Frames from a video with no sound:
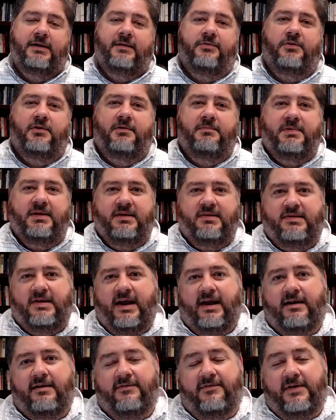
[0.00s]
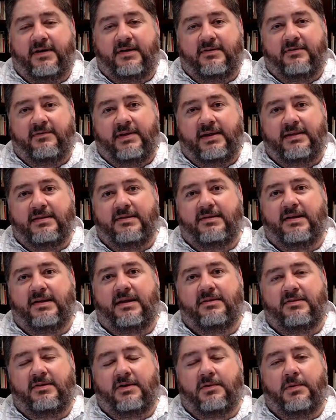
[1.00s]
there would be a sacrifice of
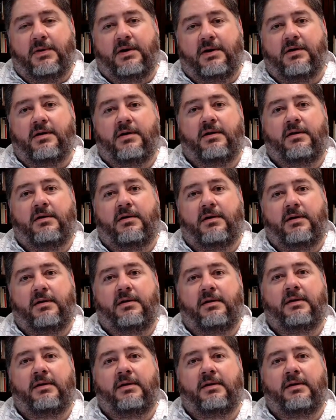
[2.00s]
incense going on on